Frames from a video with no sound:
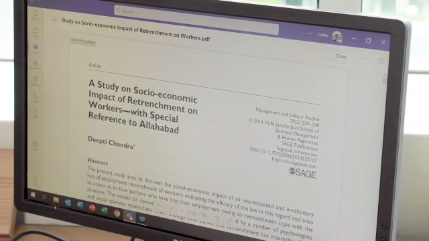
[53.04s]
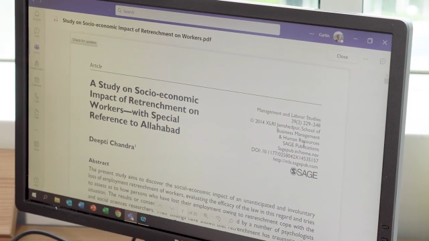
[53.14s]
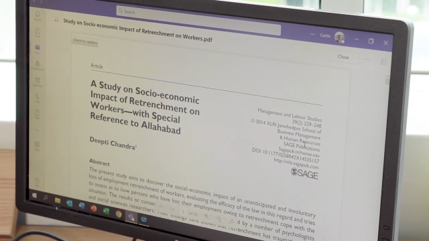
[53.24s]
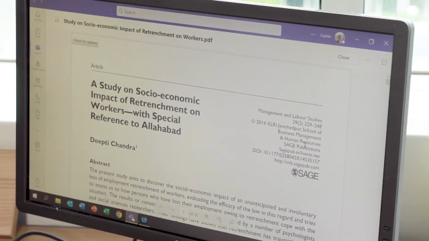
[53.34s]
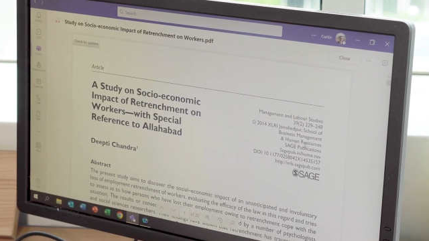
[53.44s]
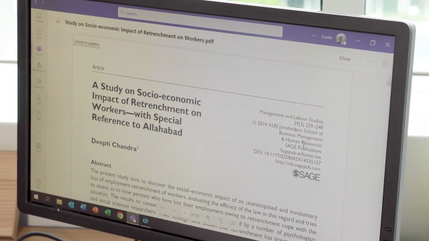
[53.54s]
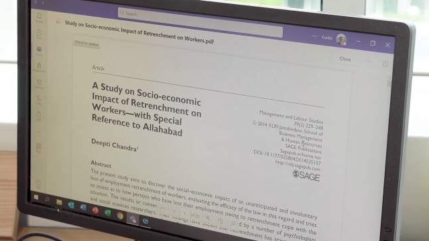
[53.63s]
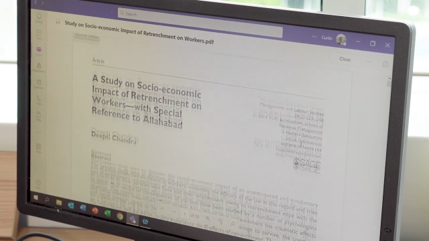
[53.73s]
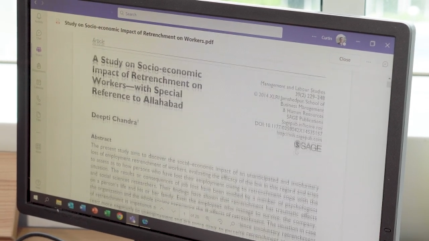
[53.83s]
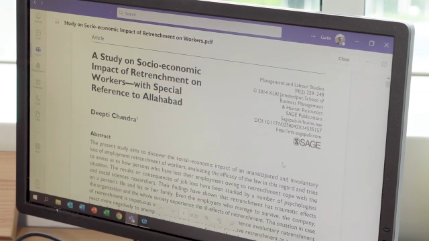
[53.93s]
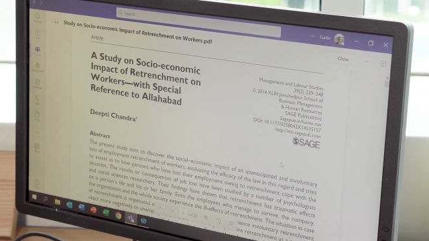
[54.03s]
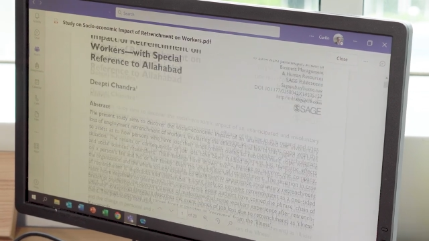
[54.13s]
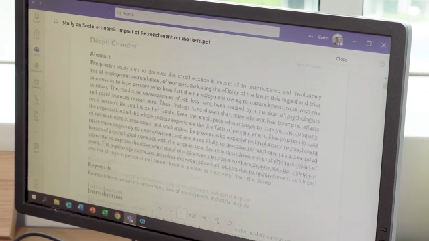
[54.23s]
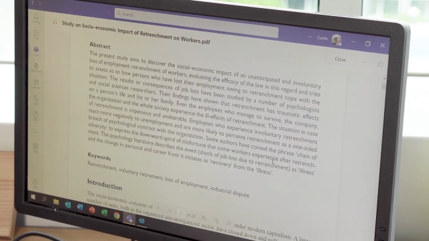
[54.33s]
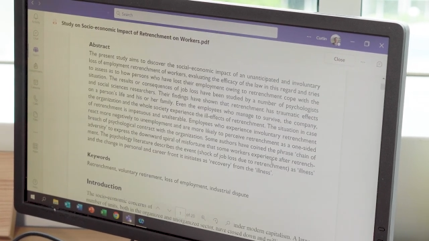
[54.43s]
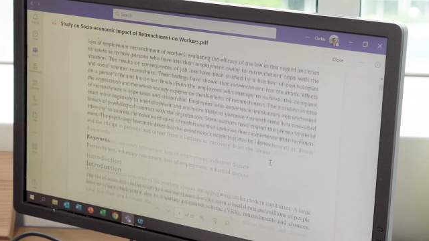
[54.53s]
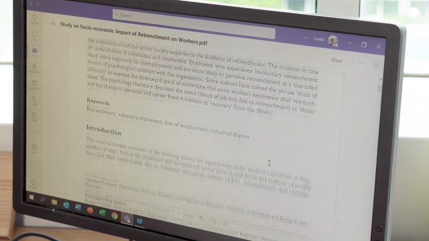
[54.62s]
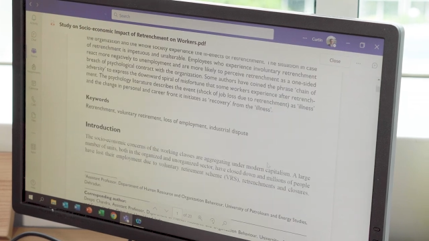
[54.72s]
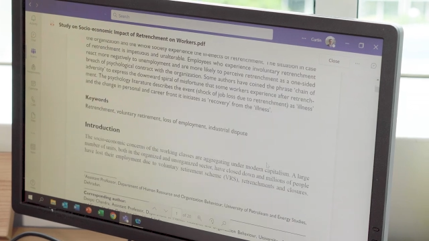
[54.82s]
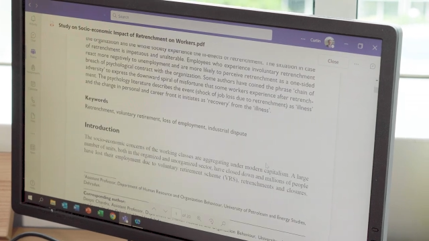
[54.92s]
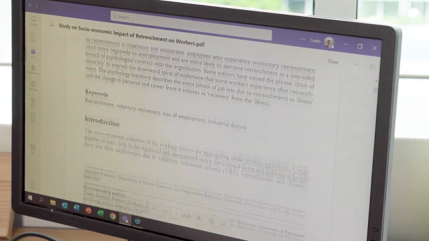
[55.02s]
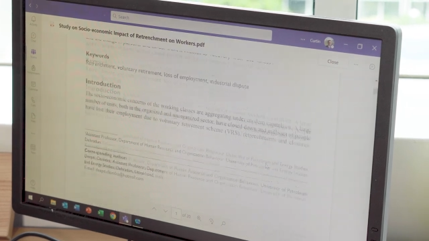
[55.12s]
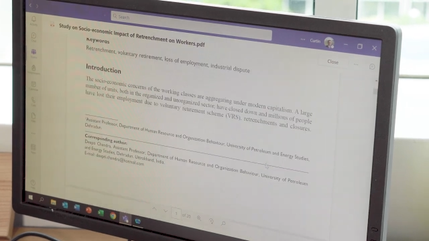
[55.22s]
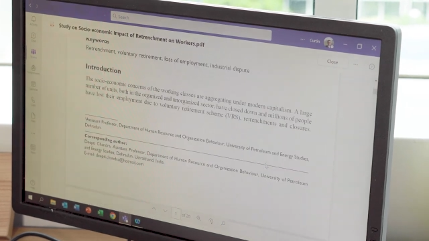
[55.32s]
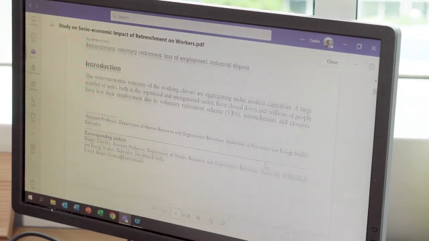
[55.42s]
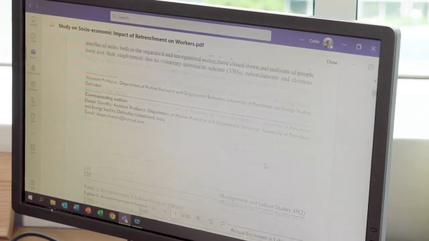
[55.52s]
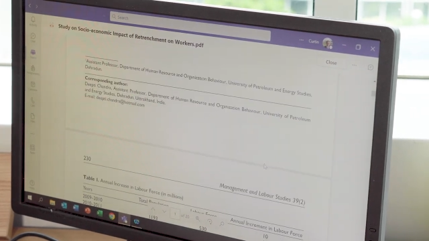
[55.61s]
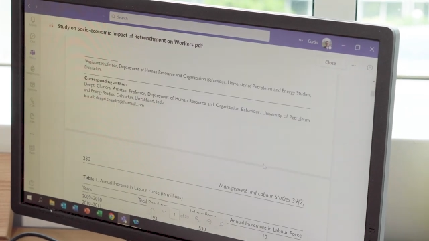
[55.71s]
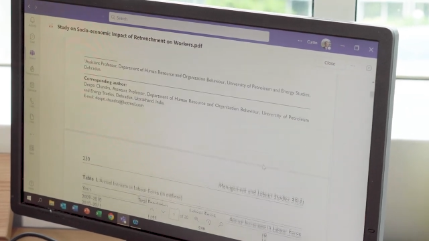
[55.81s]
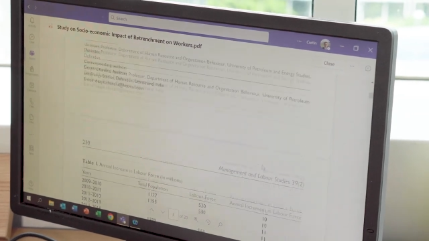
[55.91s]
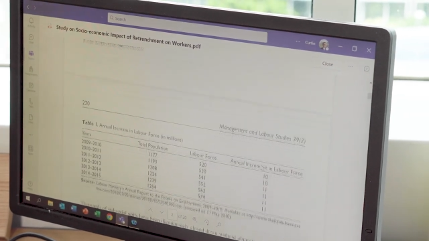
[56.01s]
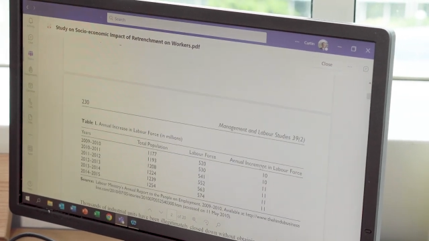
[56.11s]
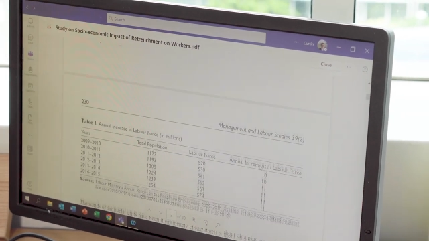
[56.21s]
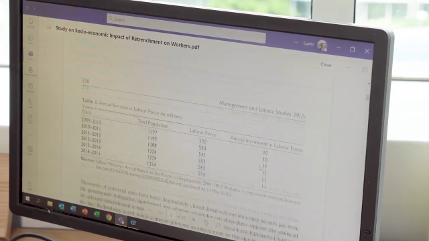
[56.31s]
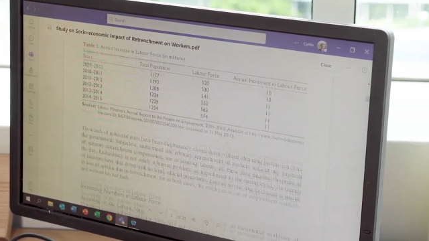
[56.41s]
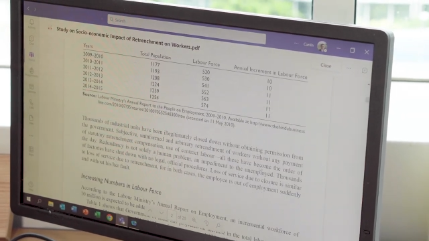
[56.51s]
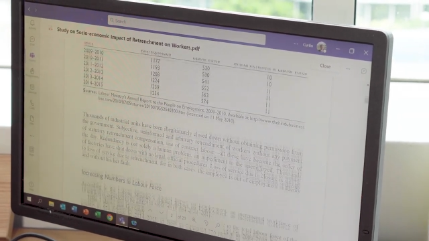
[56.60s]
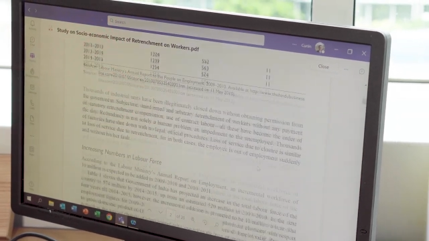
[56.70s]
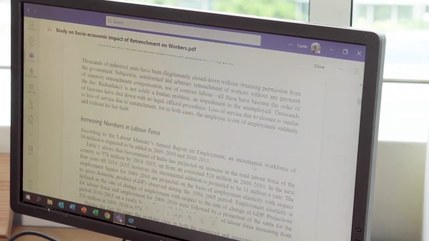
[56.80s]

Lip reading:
No face is visible, so there are no lips to read.